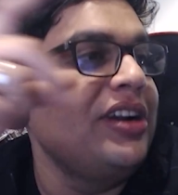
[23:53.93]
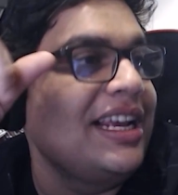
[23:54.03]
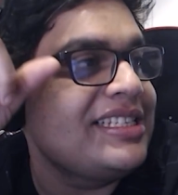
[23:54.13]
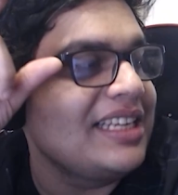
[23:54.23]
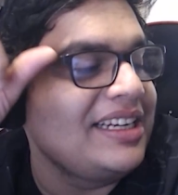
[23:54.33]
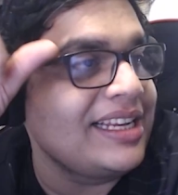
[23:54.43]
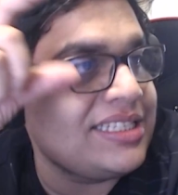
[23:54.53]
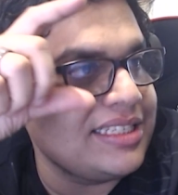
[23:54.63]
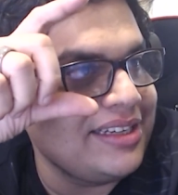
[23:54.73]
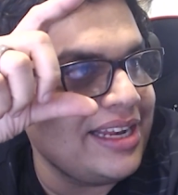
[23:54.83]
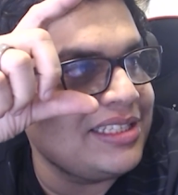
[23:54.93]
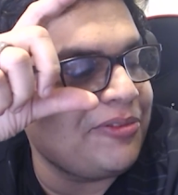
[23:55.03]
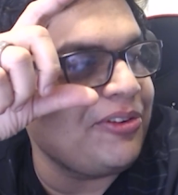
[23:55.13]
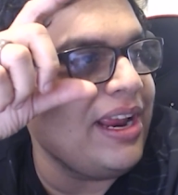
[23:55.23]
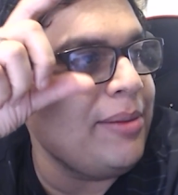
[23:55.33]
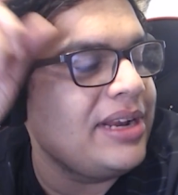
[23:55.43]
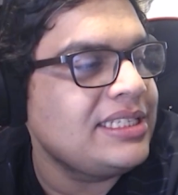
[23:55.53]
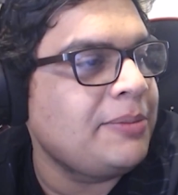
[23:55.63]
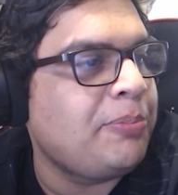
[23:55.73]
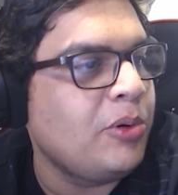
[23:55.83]
does the frame,
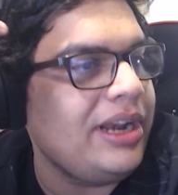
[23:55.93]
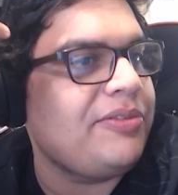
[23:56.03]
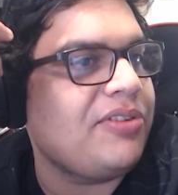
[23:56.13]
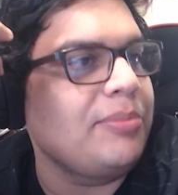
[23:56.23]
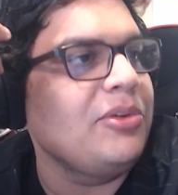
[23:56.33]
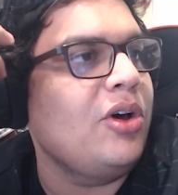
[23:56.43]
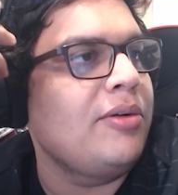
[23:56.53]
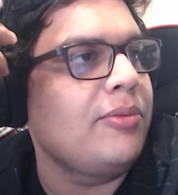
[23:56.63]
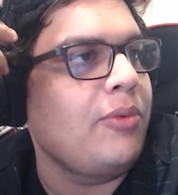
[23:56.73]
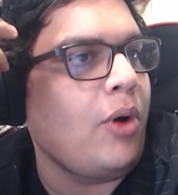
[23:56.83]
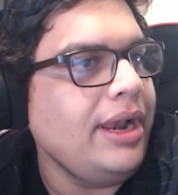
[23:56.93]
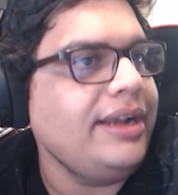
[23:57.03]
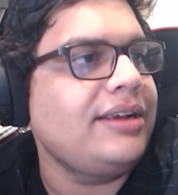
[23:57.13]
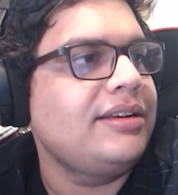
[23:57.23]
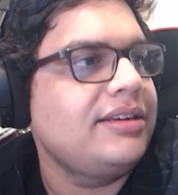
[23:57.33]
does it pull it from your wallet,